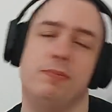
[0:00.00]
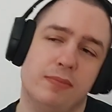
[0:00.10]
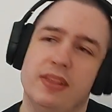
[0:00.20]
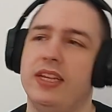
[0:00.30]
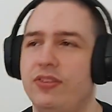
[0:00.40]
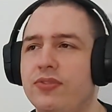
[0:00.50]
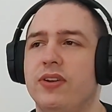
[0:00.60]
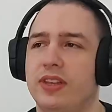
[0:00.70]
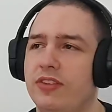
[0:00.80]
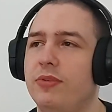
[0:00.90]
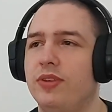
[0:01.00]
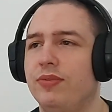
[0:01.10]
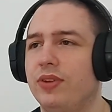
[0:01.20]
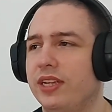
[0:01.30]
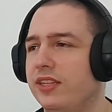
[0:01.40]
that is fun, especially for
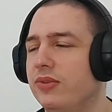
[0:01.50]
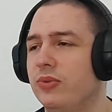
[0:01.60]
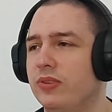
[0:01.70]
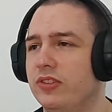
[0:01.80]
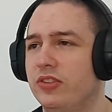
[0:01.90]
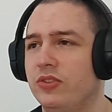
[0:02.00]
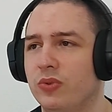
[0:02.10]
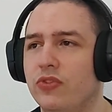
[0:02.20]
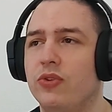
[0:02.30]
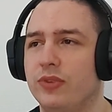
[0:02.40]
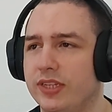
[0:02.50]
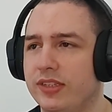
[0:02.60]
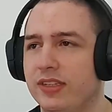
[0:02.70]
like you know such an old show, right?